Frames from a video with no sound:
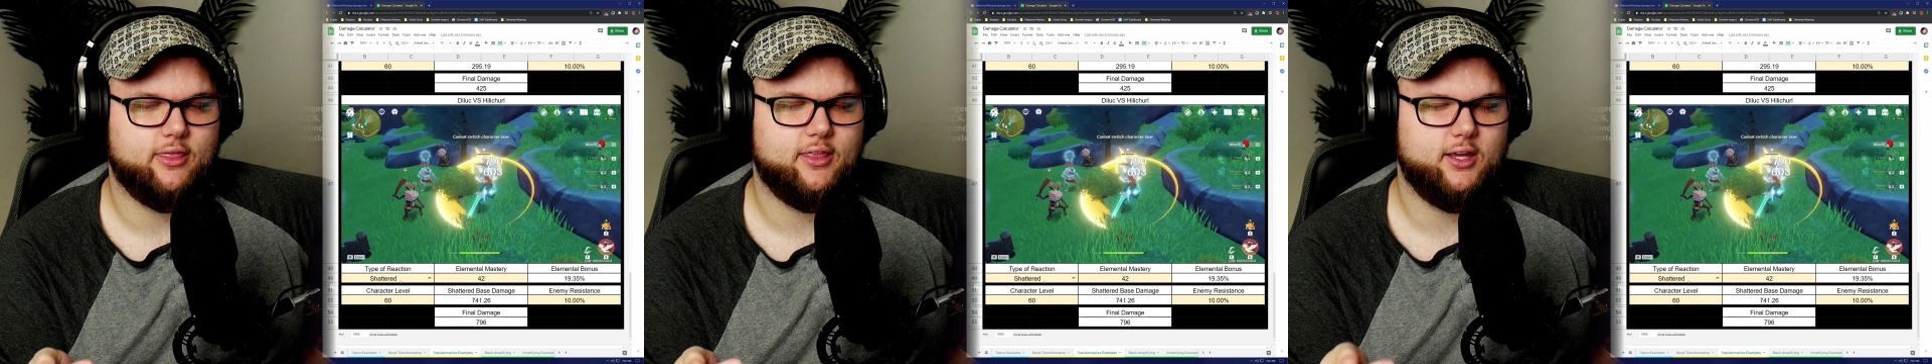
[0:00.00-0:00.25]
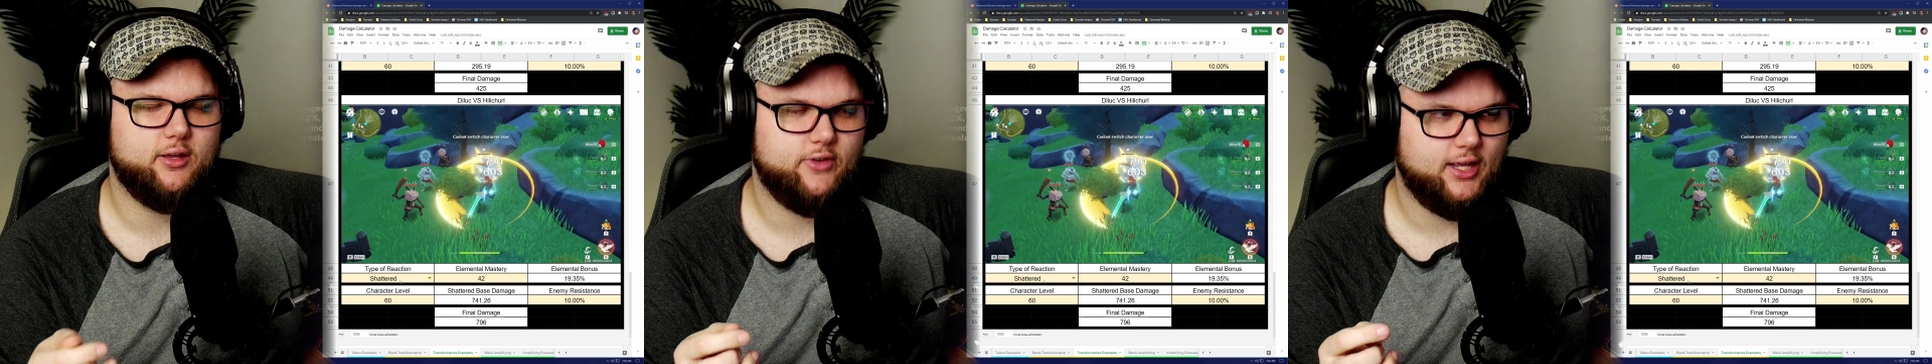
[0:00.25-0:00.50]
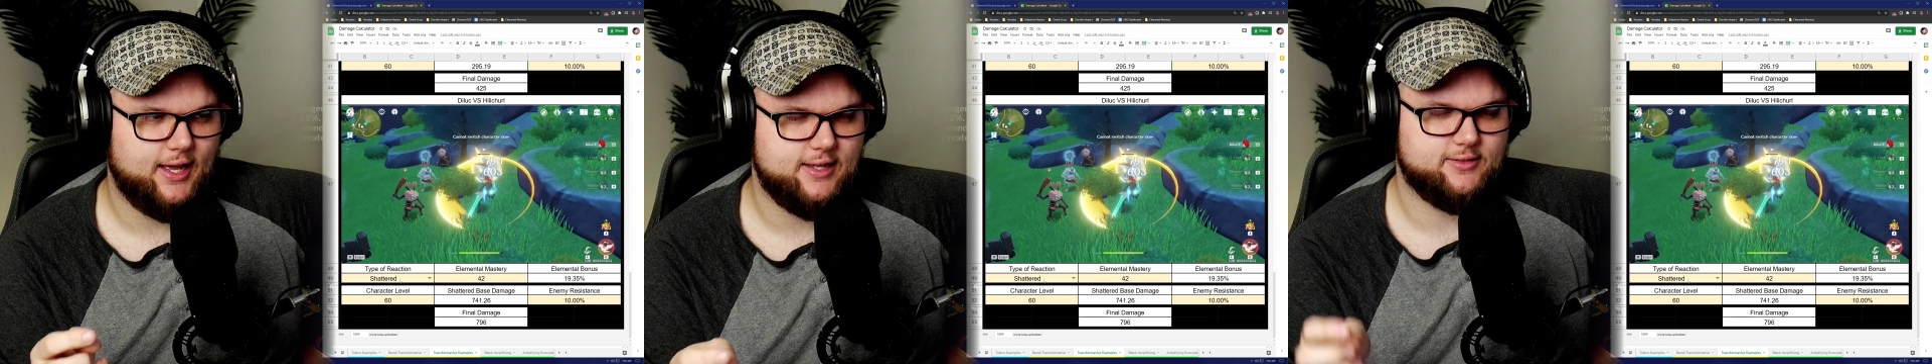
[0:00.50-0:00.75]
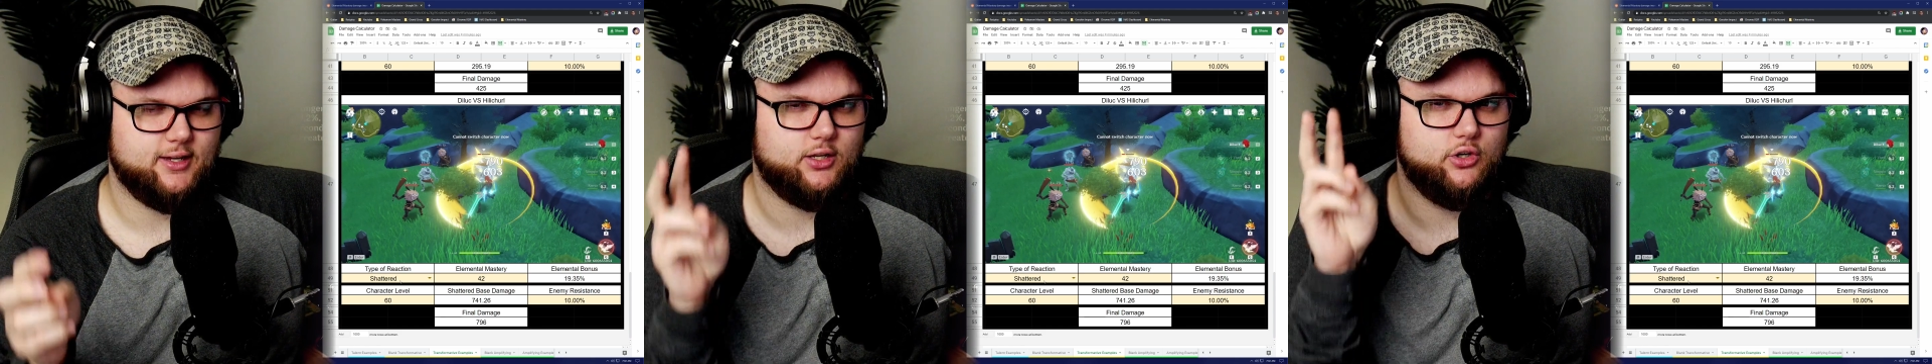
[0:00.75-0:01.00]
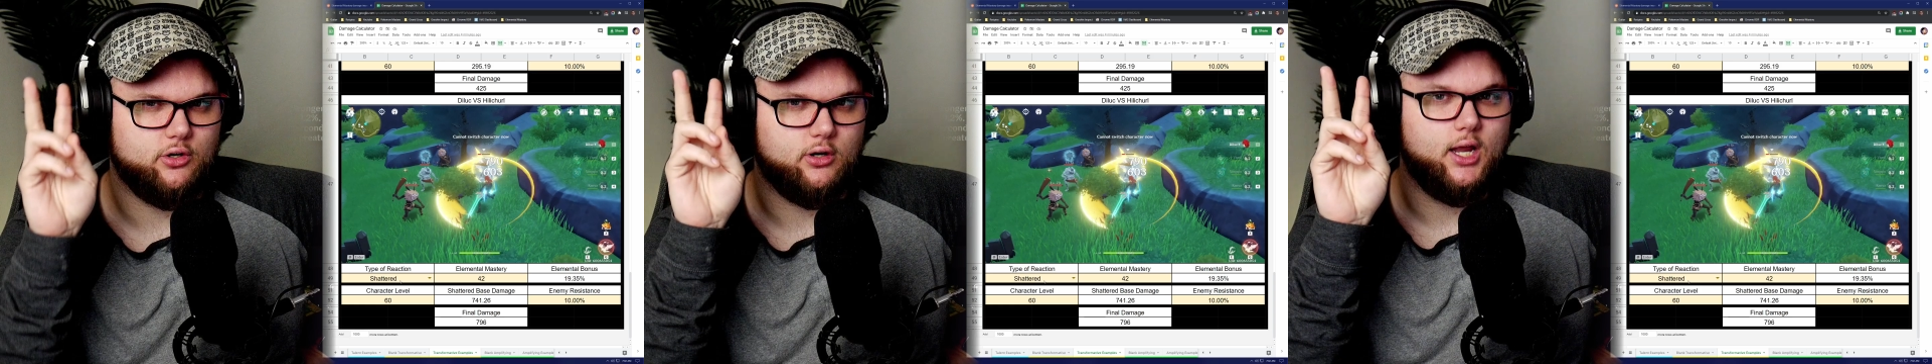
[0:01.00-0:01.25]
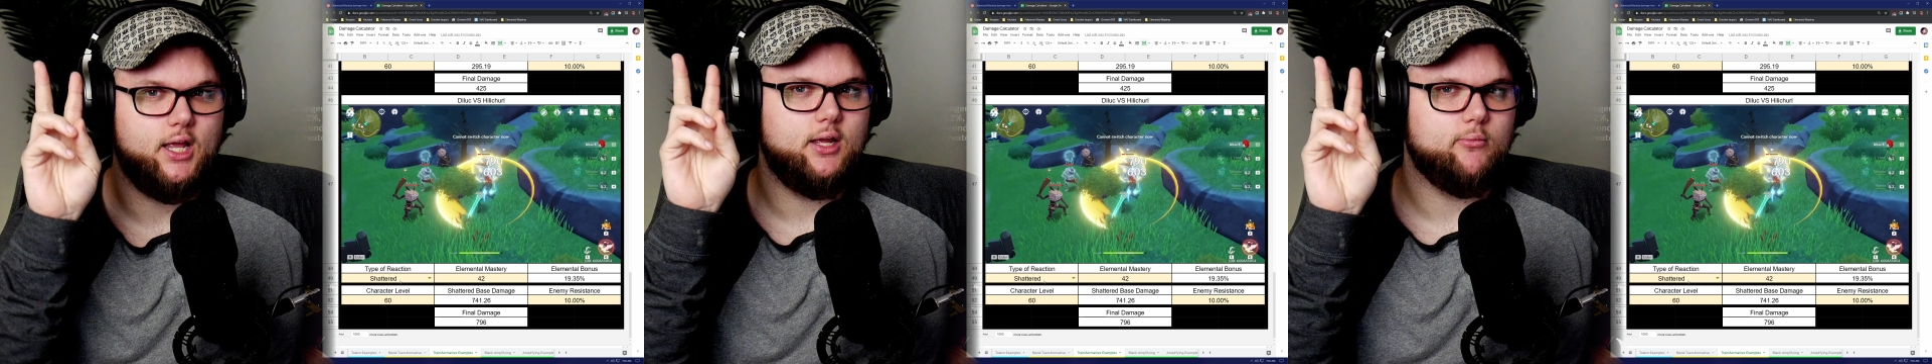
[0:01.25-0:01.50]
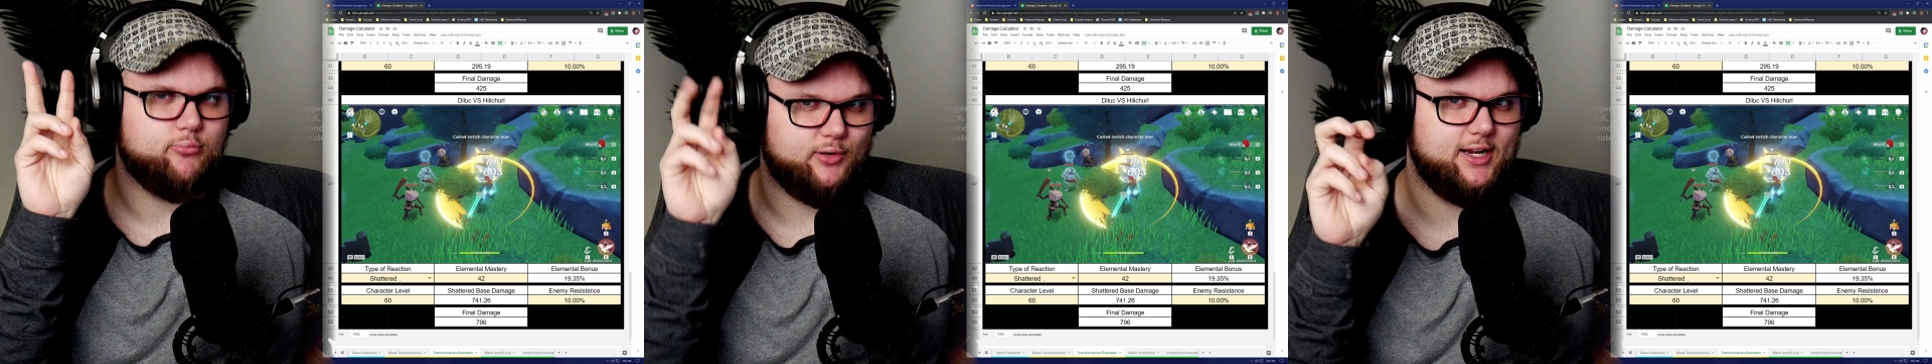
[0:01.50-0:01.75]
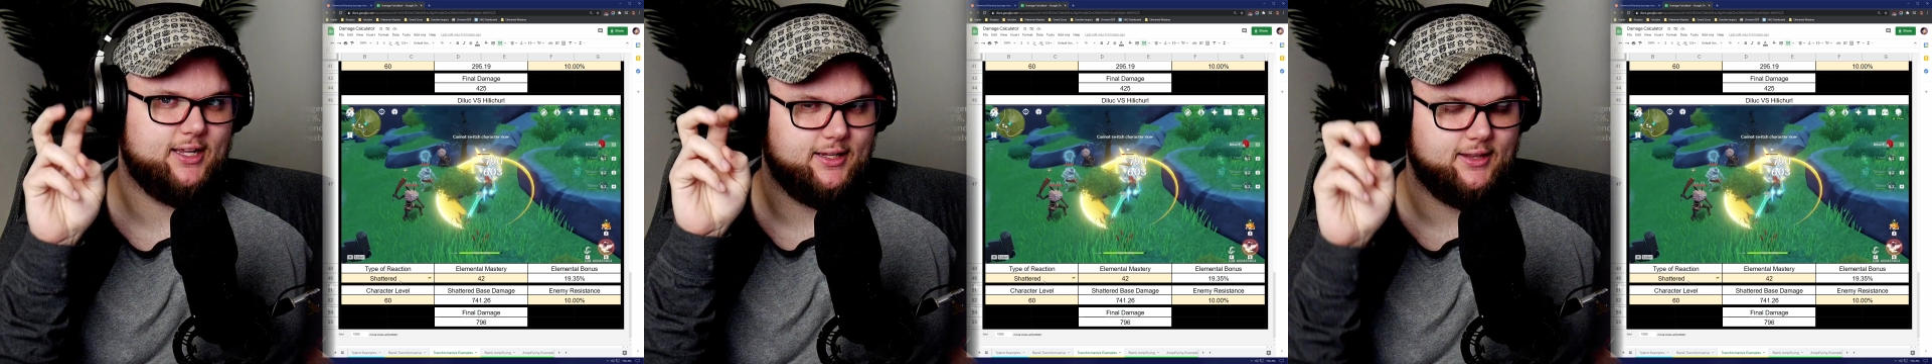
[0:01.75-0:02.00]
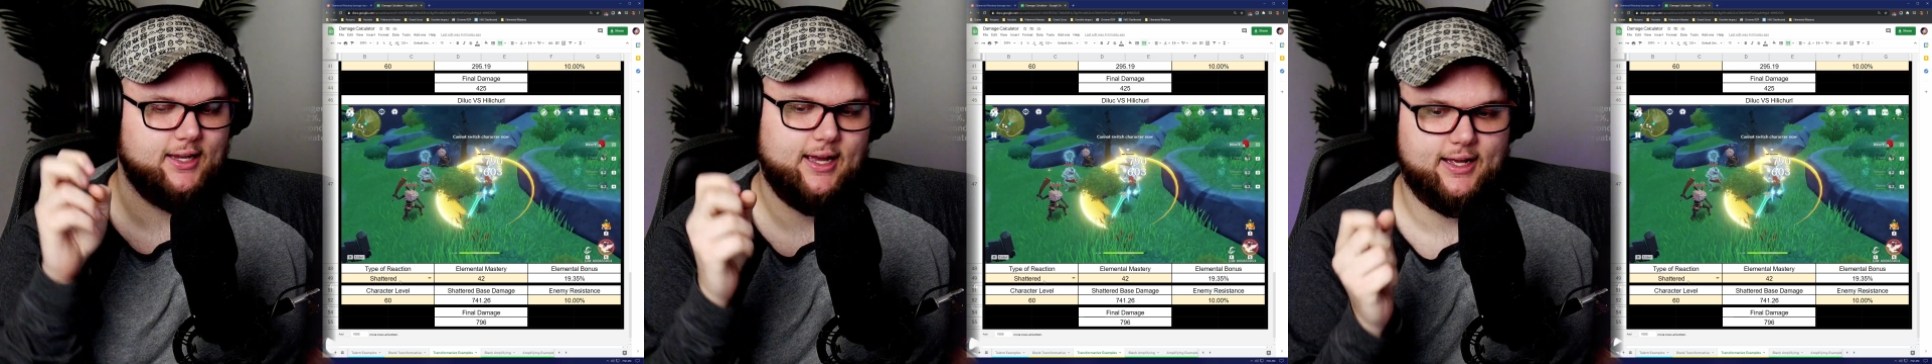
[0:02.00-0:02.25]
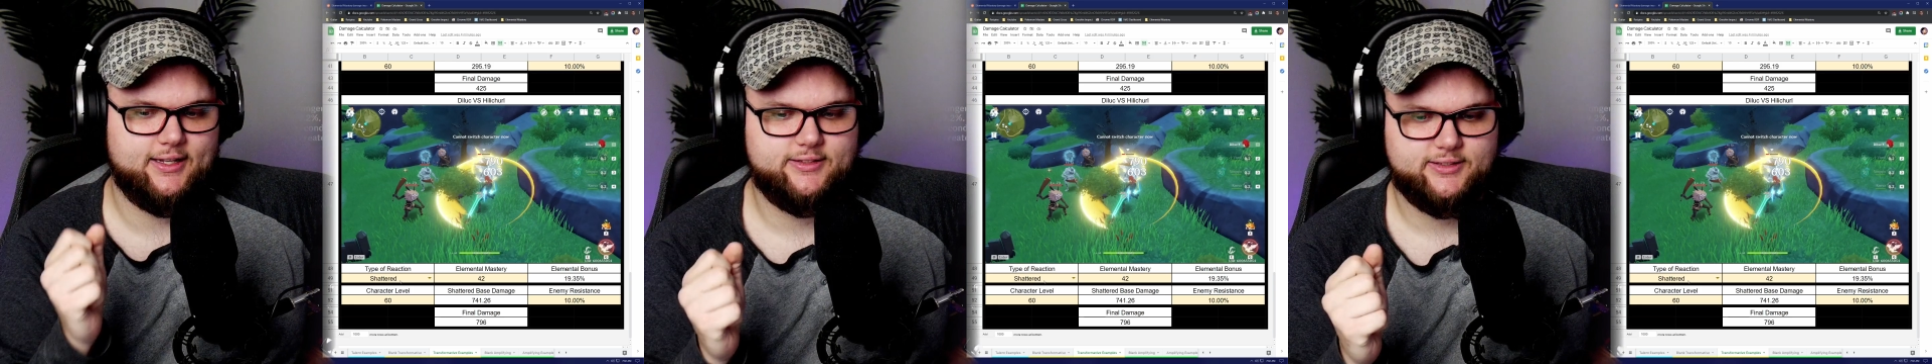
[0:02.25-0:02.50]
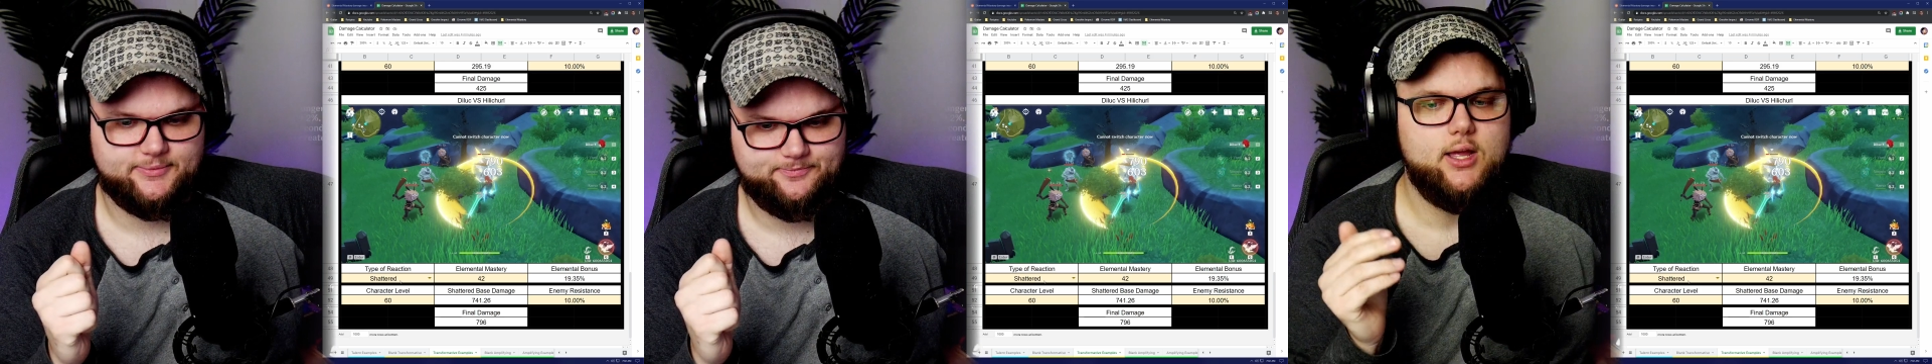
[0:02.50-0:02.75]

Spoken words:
Think of it as like you're breaking the ice.